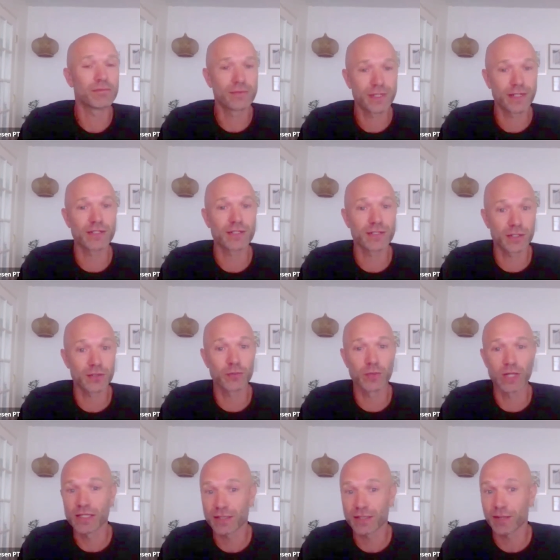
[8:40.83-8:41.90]
there's there's
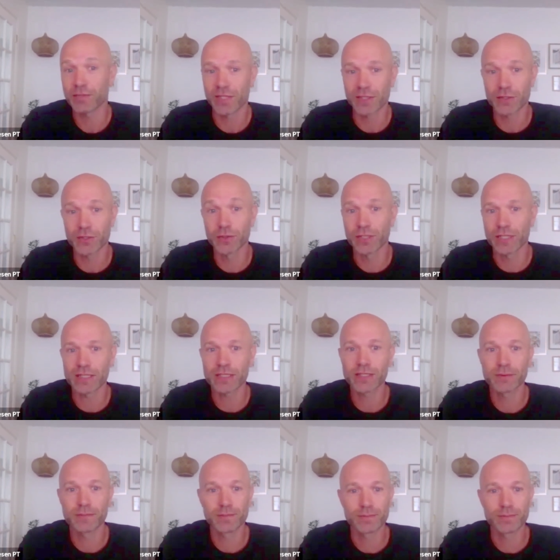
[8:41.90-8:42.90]
really something to this.